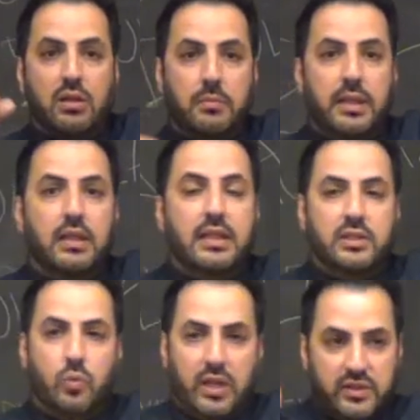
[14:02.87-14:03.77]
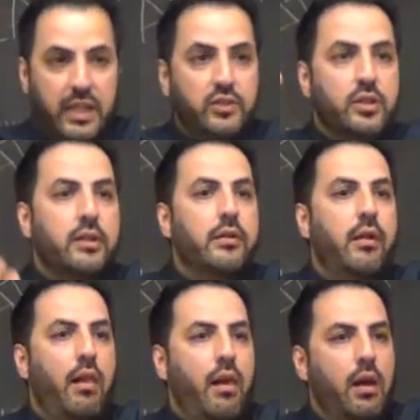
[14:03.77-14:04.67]
call the Middle East, West Asia.
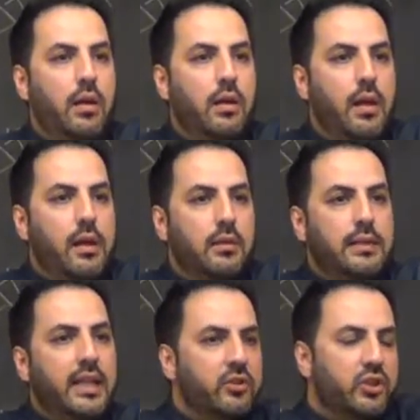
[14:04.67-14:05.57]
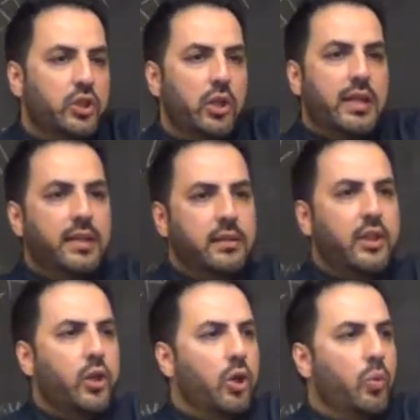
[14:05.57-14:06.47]
They understood that the
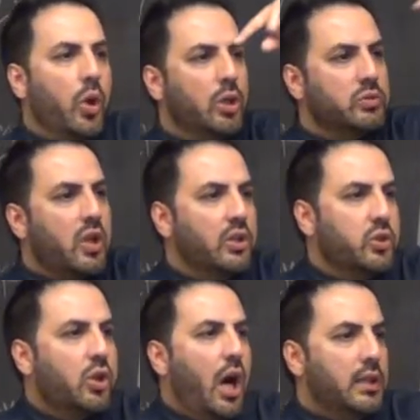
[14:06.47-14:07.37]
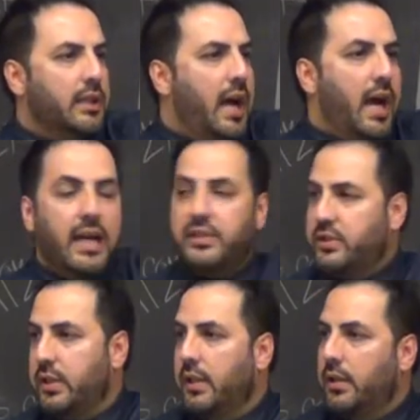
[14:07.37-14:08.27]
third world was also
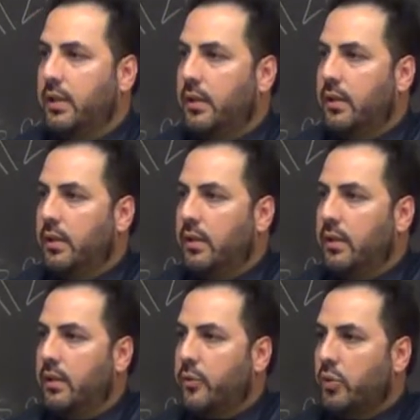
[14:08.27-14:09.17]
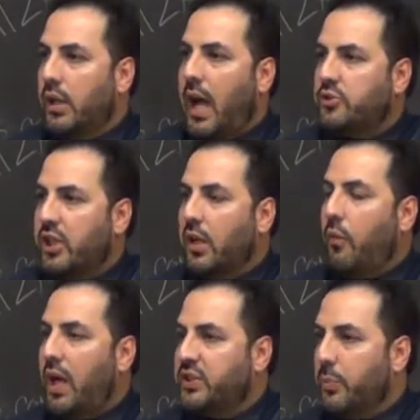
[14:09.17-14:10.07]
colonized through the logic of
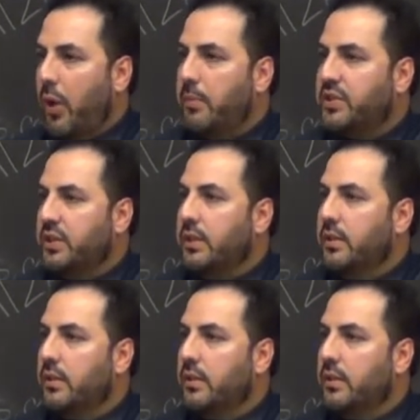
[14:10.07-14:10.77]
white supremacy.